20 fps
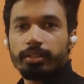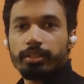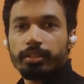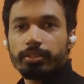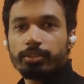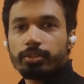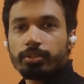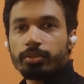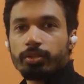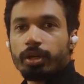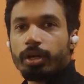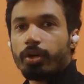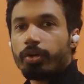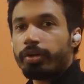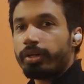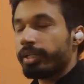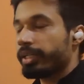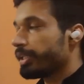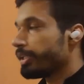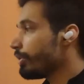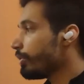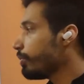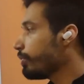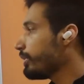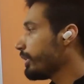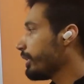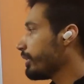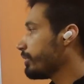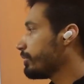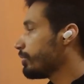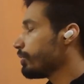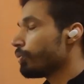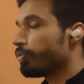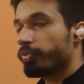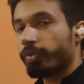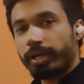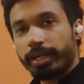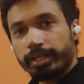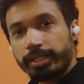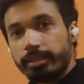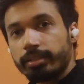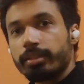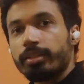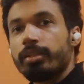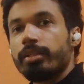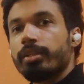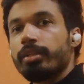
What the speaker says: So how I can do that? So to find